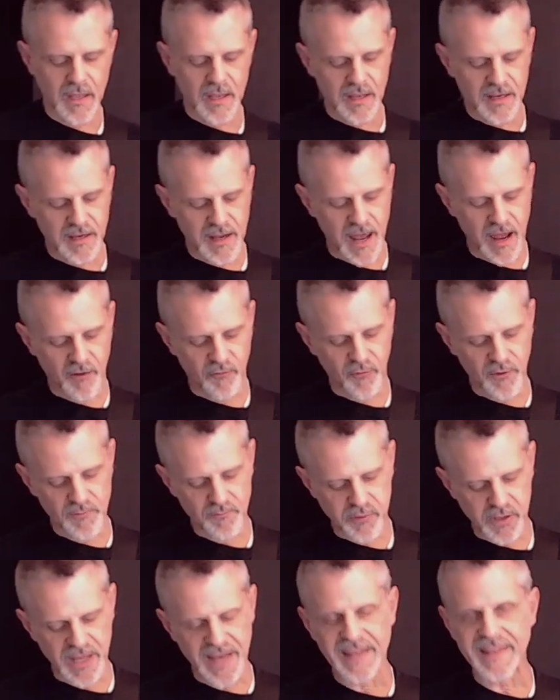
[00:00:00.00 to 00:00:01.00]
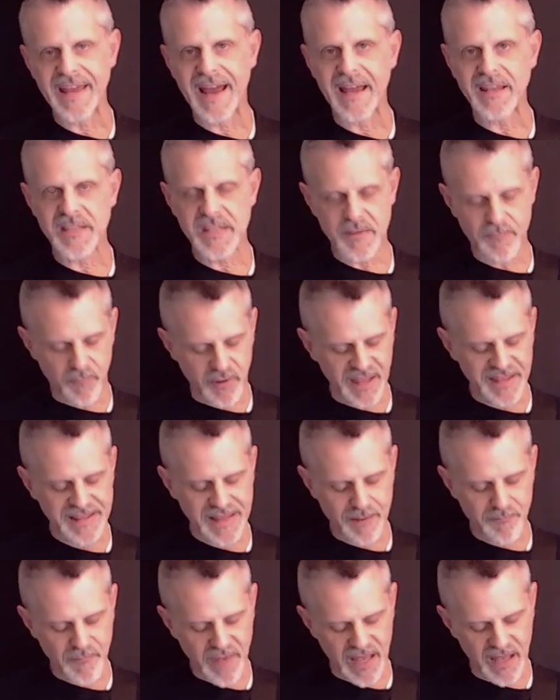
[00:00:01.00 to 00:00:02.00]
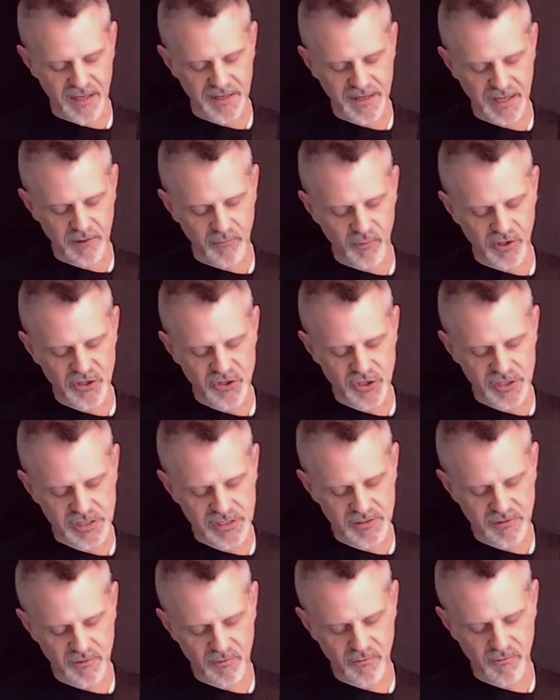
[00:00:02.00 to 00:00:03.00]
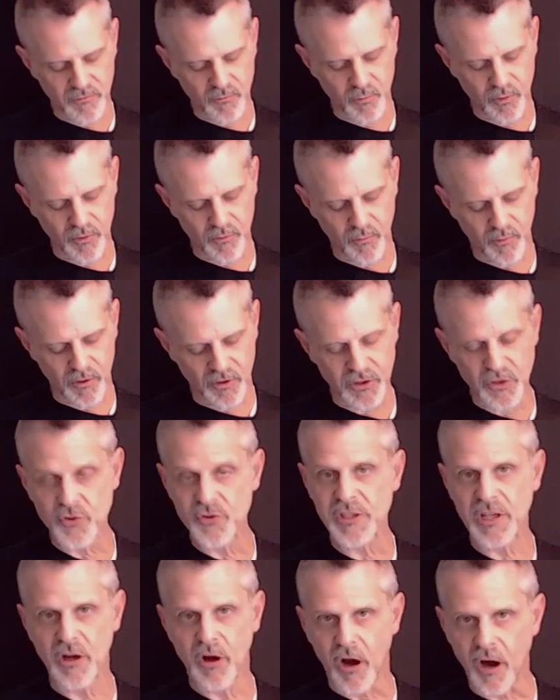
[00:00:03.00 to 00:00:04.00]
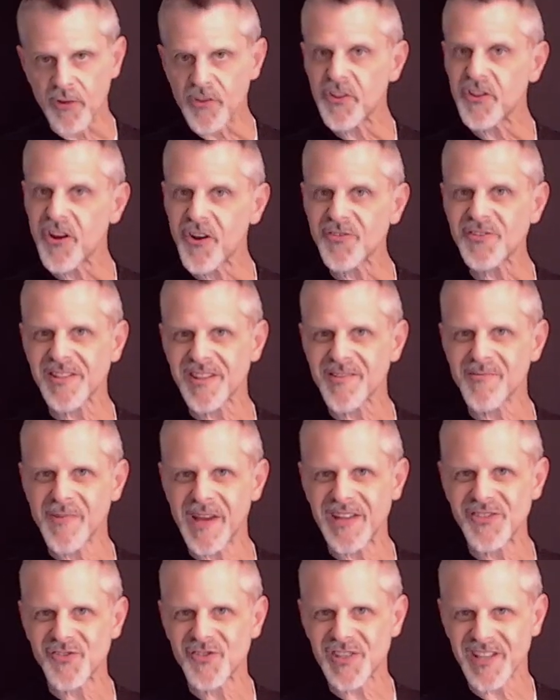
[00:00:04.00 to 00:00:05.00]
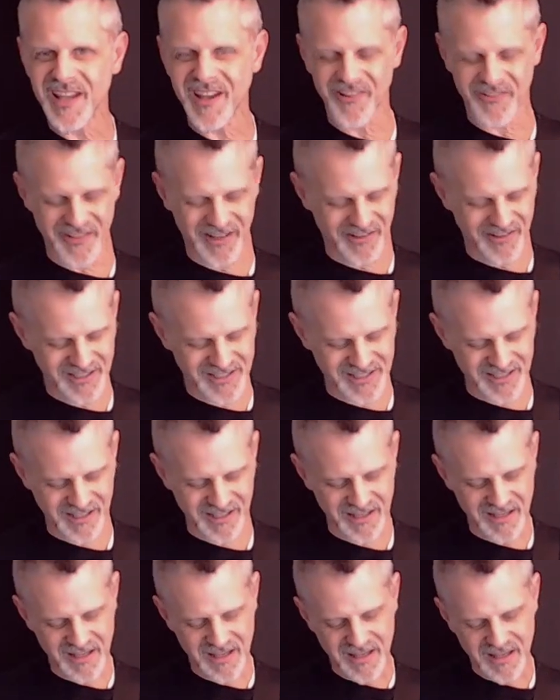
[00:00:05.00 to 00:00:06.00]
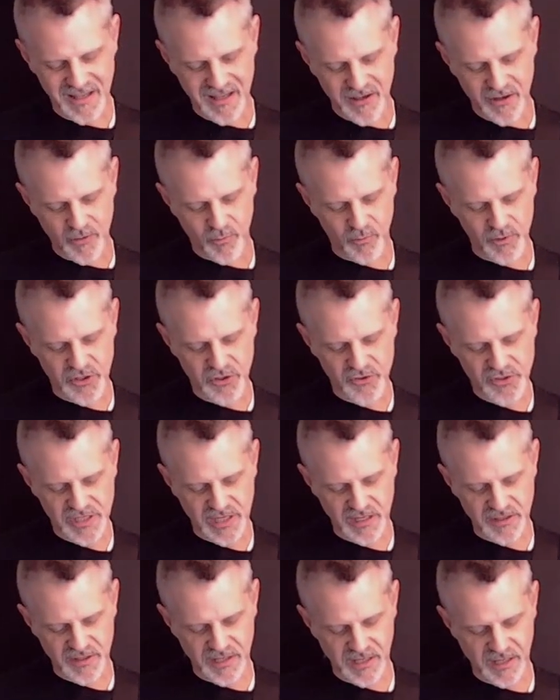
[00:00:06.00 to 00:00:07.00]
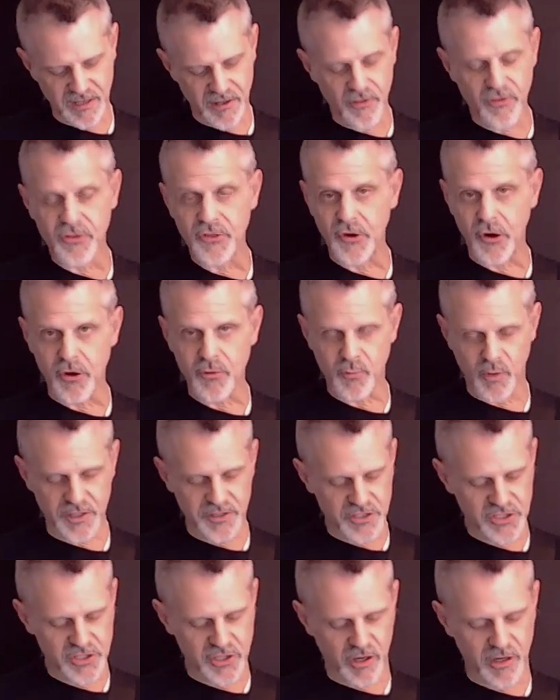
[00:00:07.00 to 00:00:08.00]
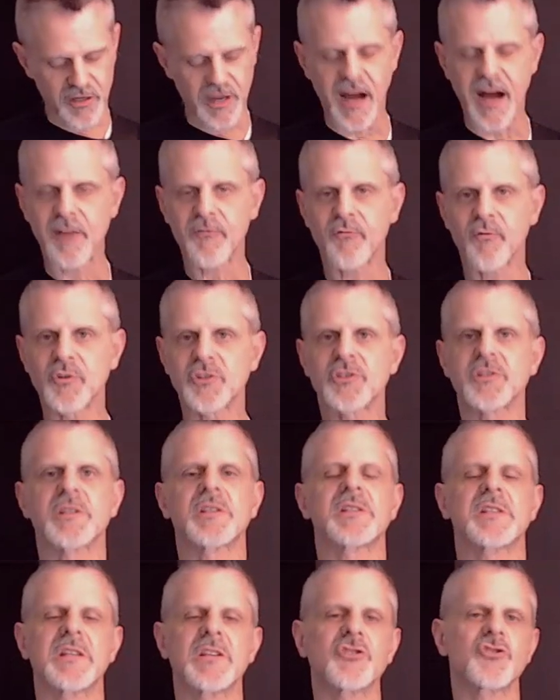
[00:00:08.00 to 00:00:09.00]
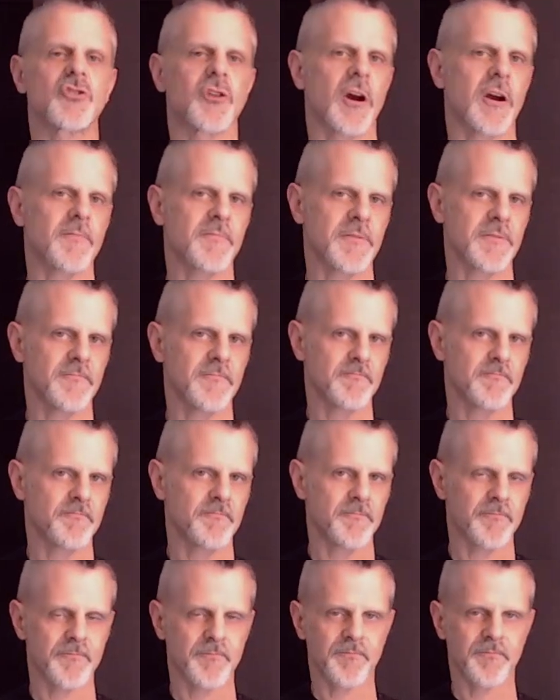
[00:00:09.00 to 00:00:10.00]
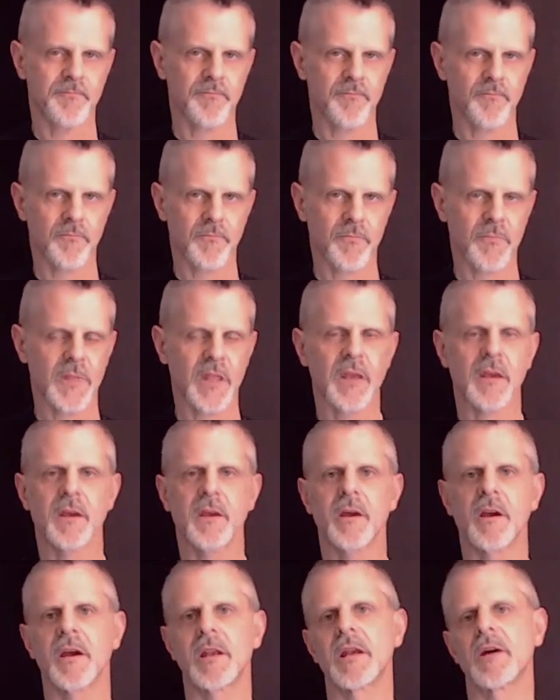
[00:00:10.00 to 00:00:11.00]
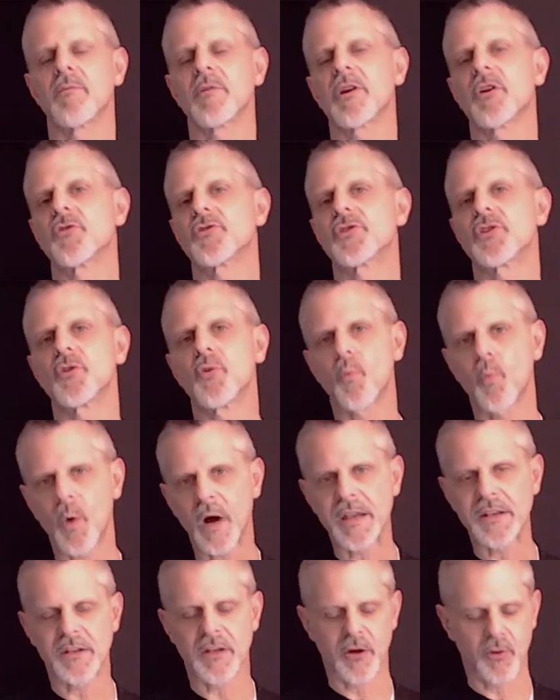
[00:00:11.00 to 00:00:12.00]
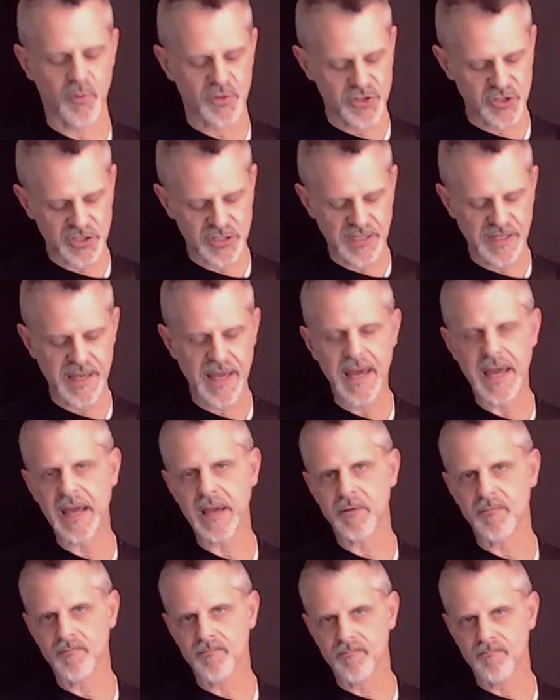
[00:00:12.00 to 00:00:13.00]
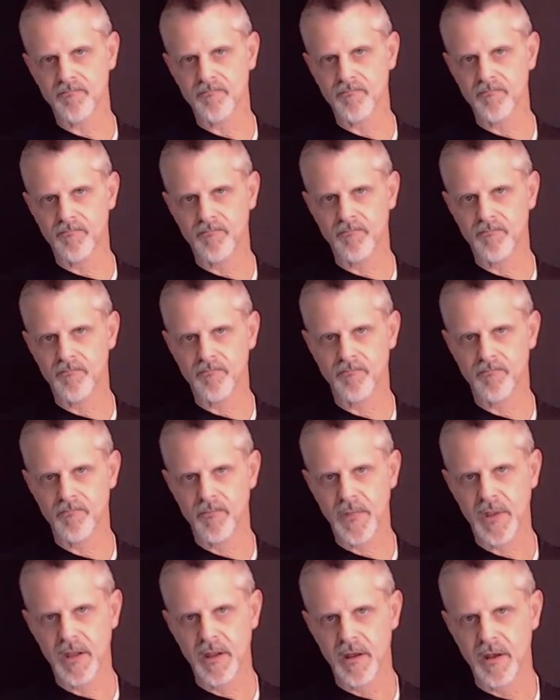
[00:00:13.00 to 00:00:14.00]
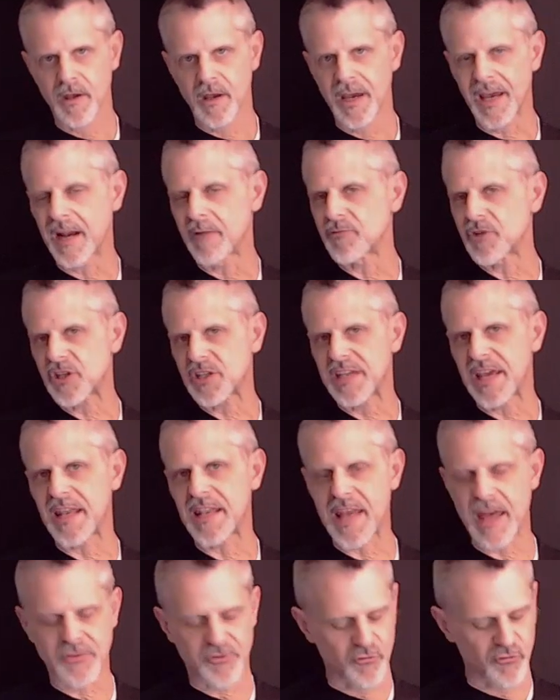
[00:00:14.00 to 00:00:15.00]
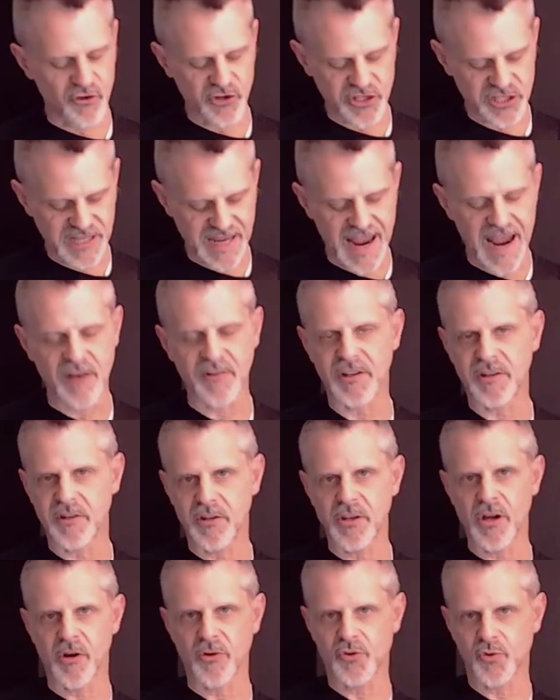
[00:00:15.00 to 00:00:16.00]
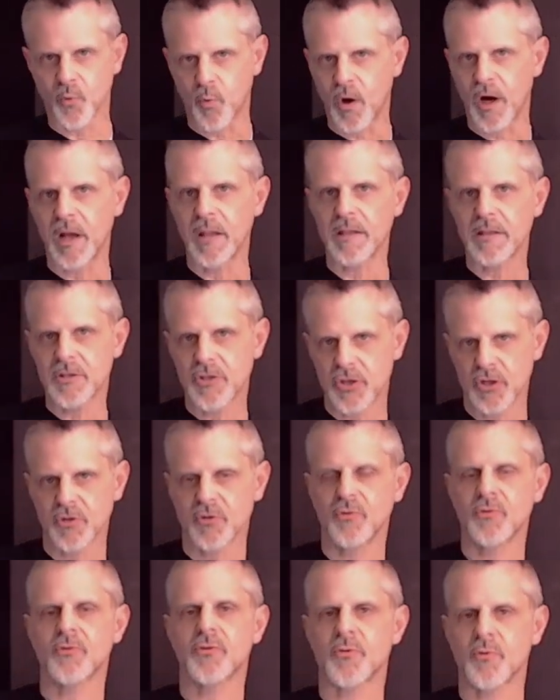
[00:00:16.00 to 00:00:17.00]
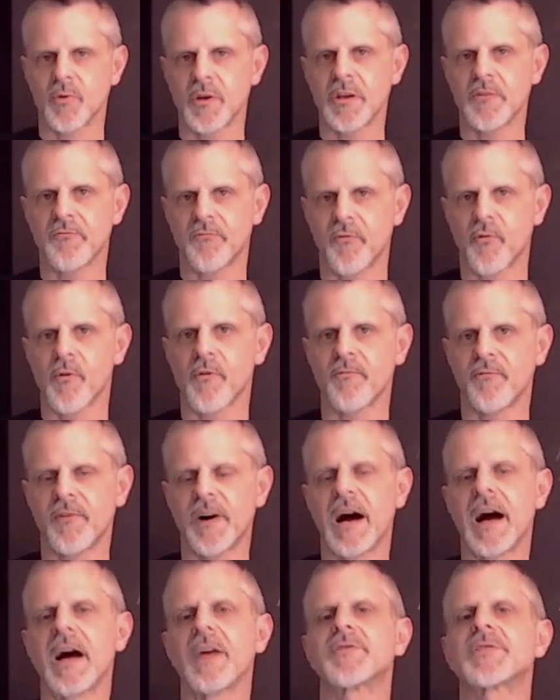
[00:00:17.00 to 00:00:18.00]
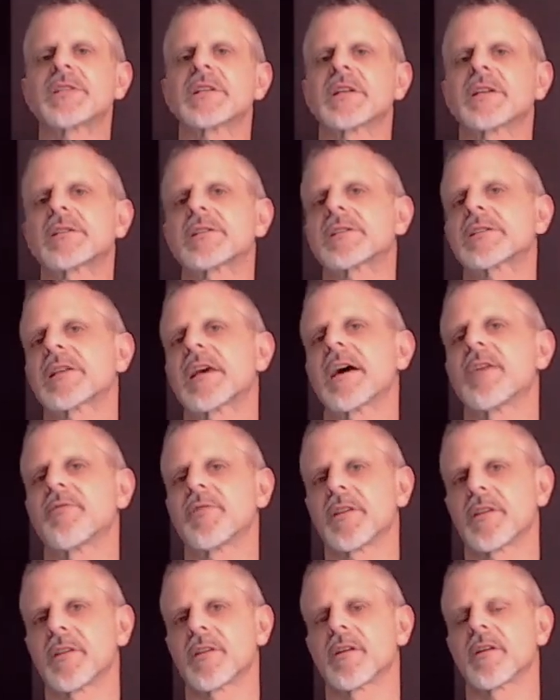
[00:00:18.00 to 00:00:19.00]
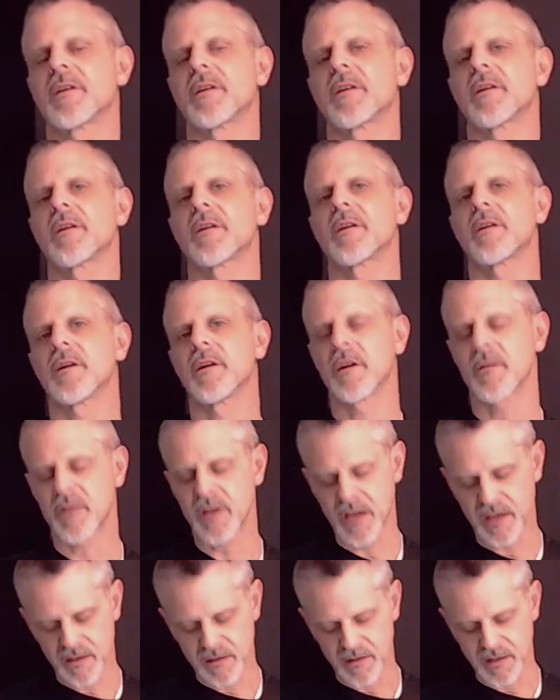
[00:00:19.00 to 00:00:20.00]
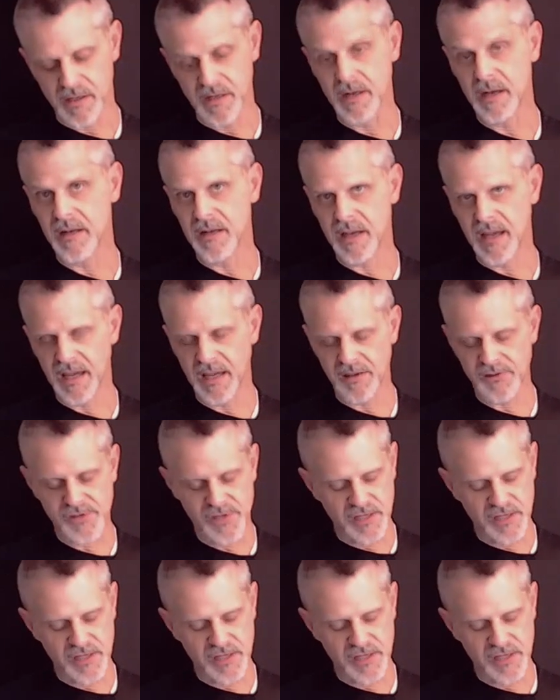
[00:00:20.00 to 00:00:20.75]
Now, if we play that, to play that melody, we're using all the notes of the major scale there, you see. We're using the 3rd one to start off, which is a C sharp. Then we go to the 1 note, which is the A. And I'm just getting that through just counting the notes. 1, 2, 3, 4, 5, 6, 7. Okay, and then 8.